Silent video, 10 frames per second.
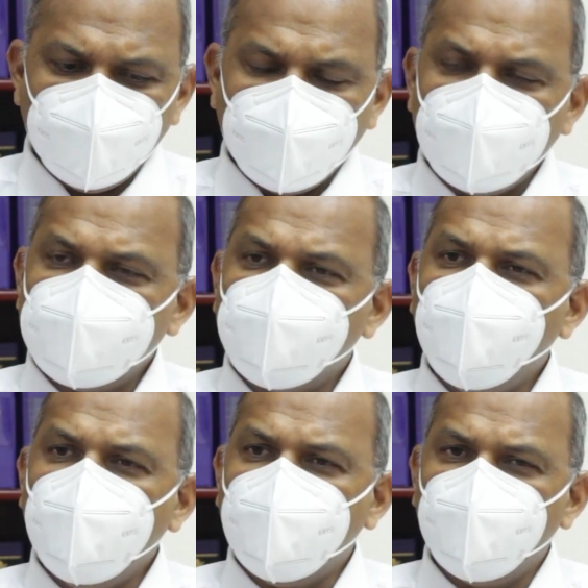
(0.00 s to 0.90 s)
during this
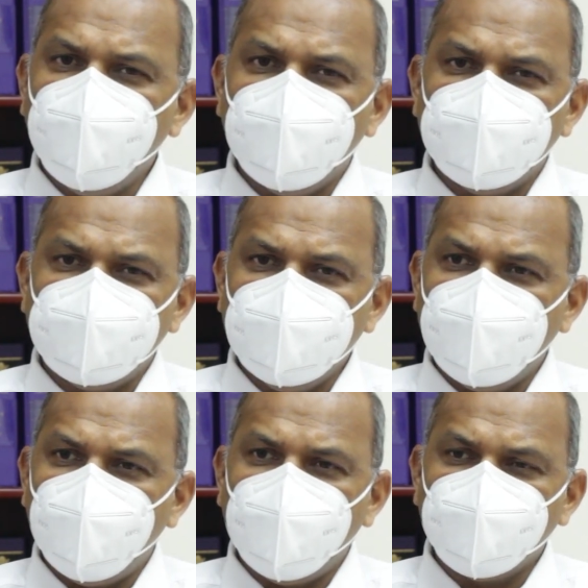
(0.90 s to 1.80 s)
week we'll see
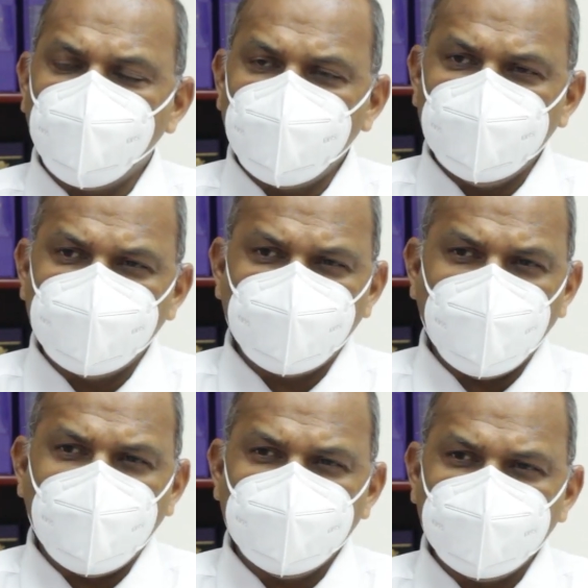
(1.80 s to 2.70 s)
a lot more
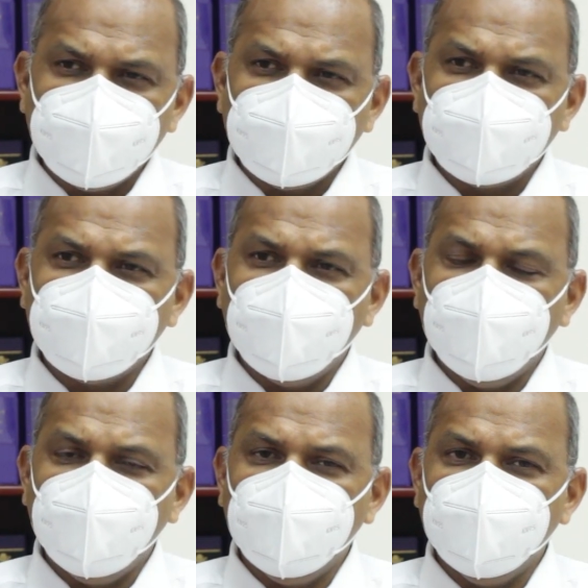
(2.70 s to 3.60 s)
discharges,
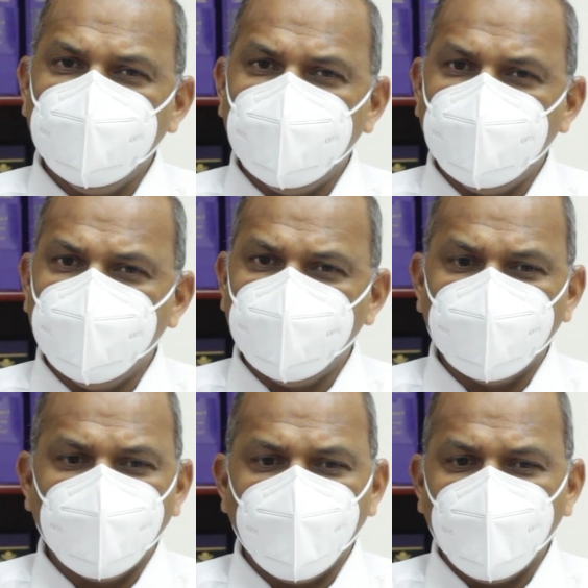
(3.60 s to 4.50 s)
and
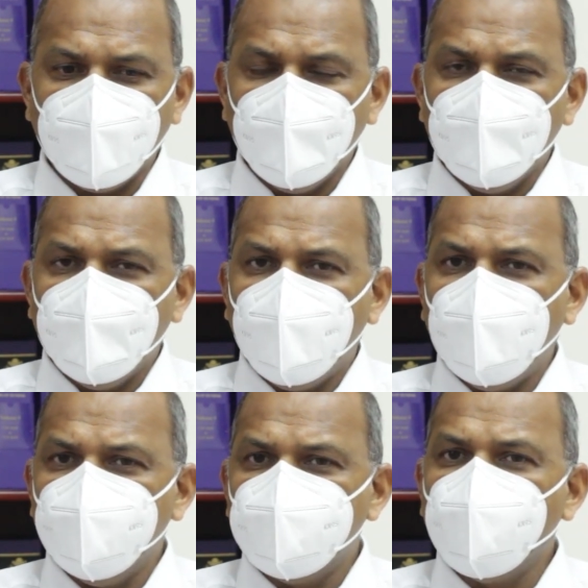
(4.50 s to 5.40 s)

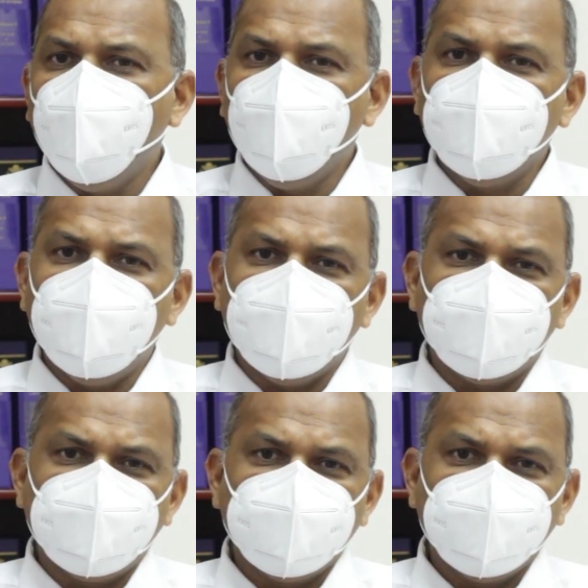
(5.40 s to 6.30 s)
I'm told that
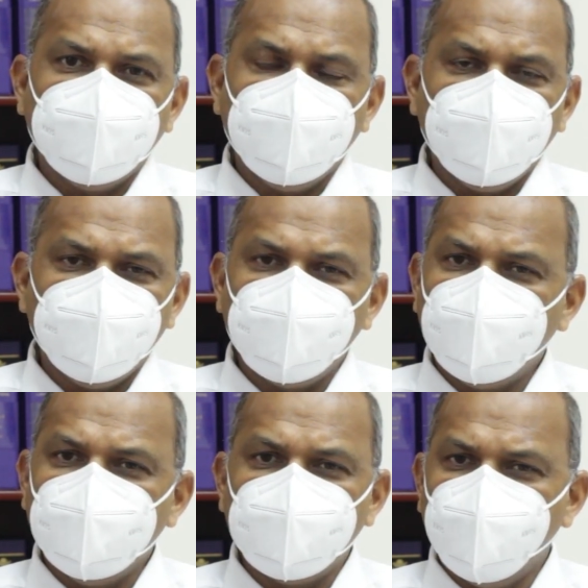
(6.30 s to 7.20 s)

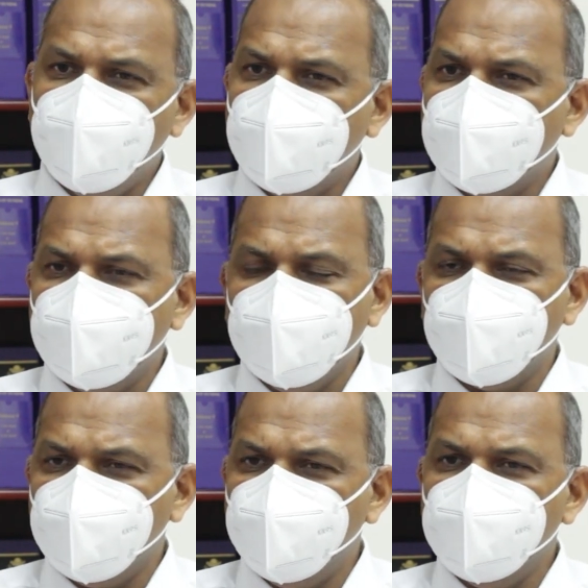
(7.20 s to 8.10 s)
during this week
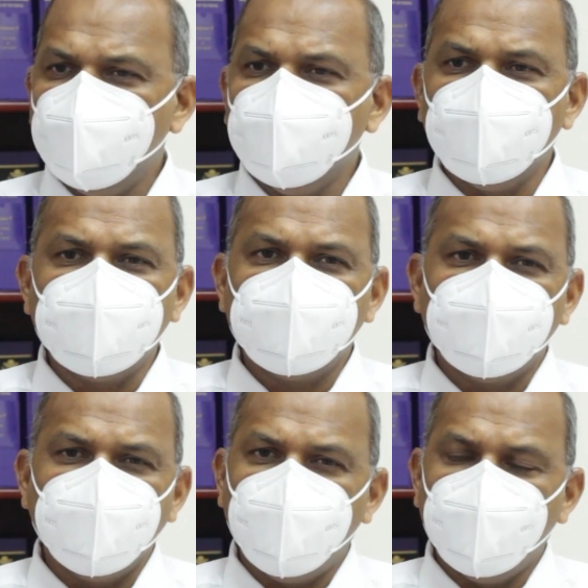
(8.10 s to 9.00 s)
it will reduce
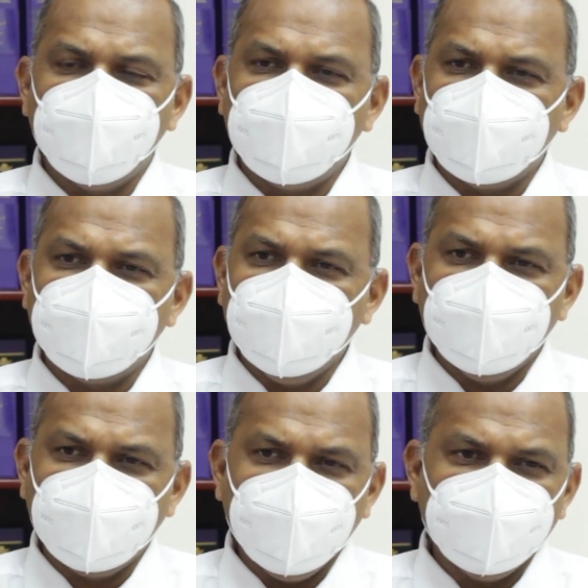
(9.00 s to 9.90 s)
to about
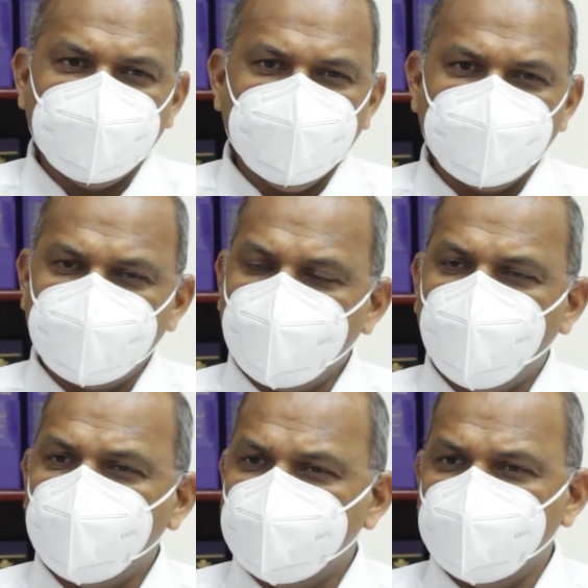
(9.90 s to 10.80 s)
16 cases
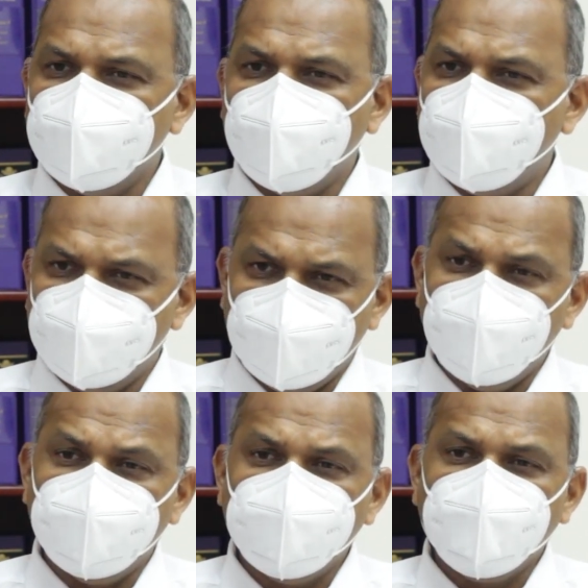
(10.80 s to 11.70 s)
or so.